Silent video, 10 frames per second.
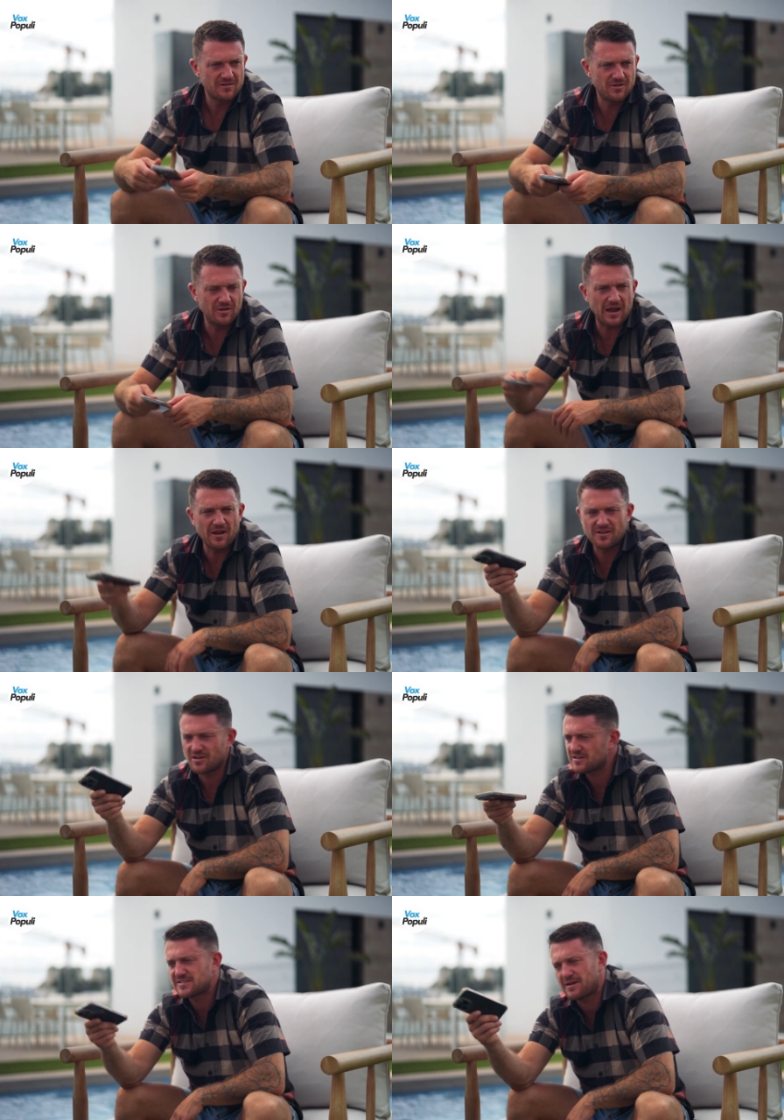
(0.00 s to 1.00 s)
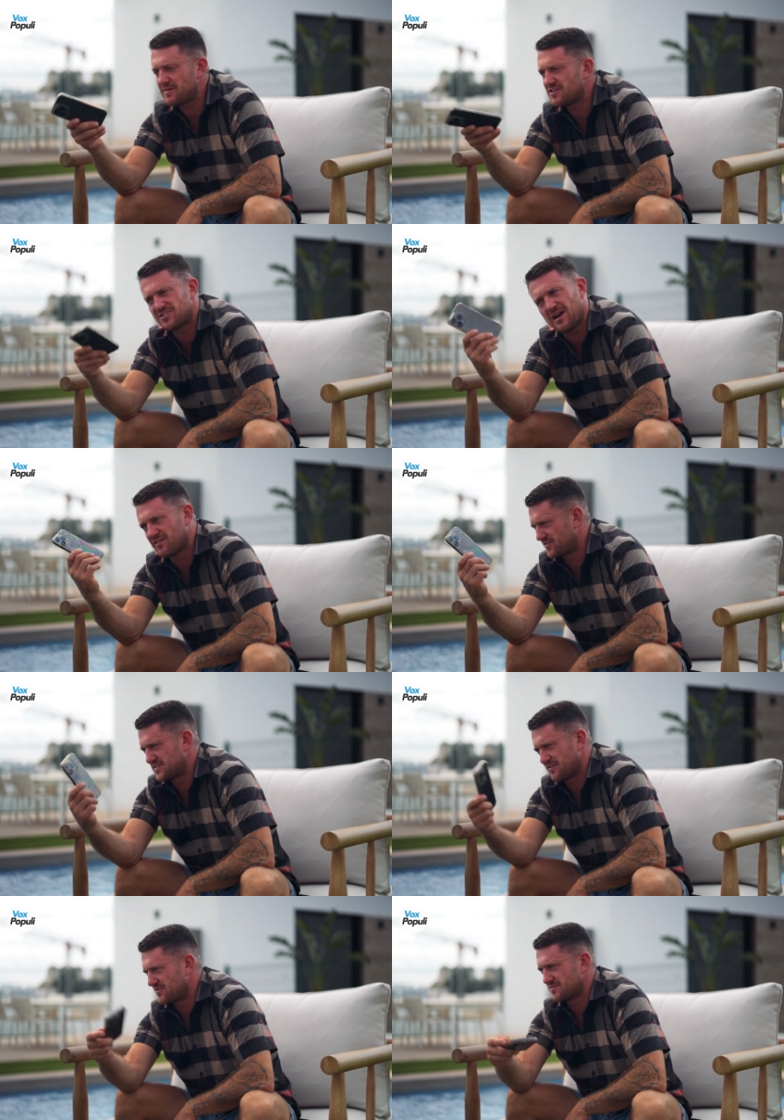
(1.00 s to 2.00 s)
You can send me in jail for
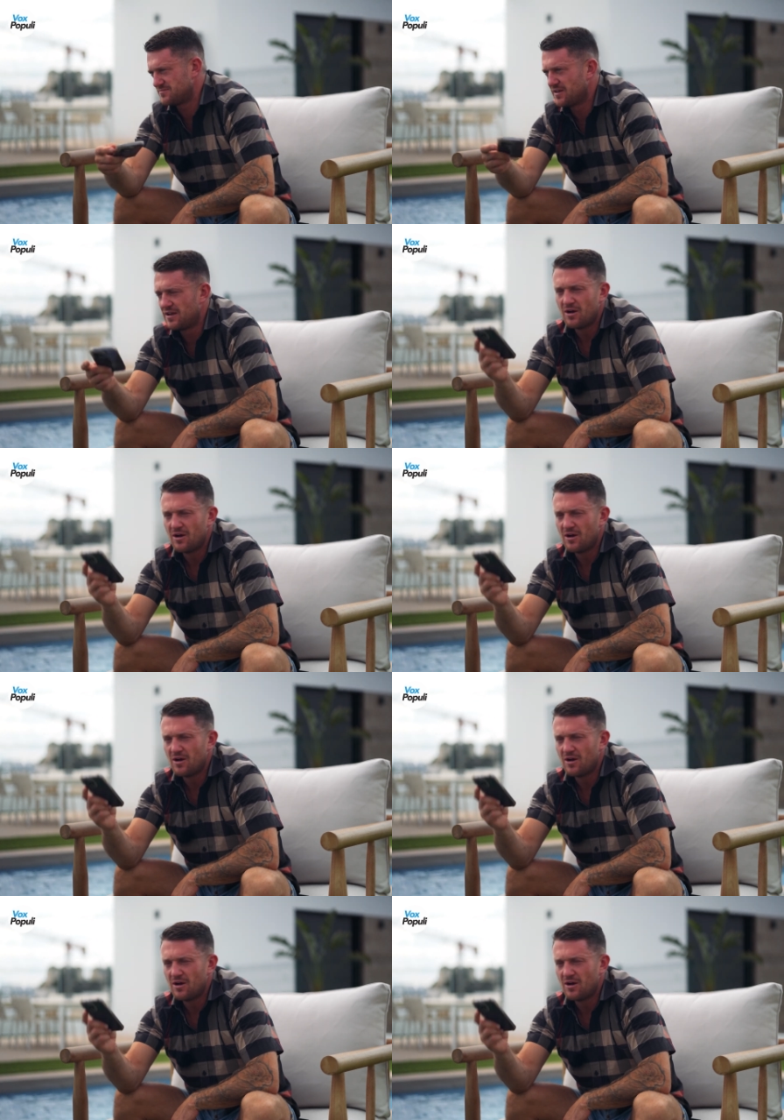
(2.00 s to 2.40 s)
terrorism.